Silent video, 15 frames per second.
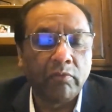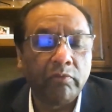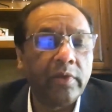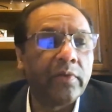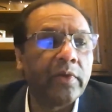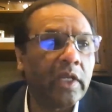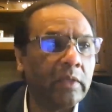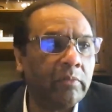
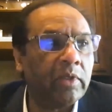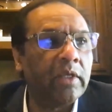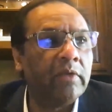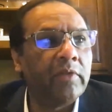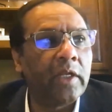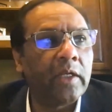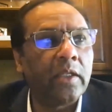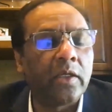We really
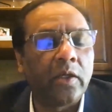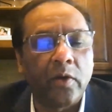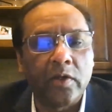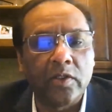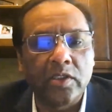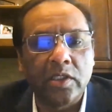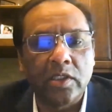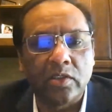believe that the
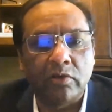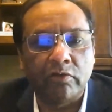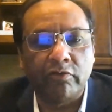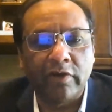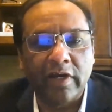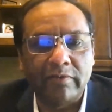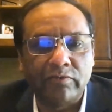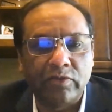currencies of
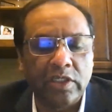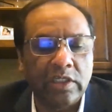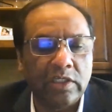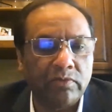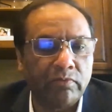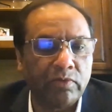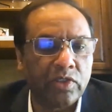5Gs,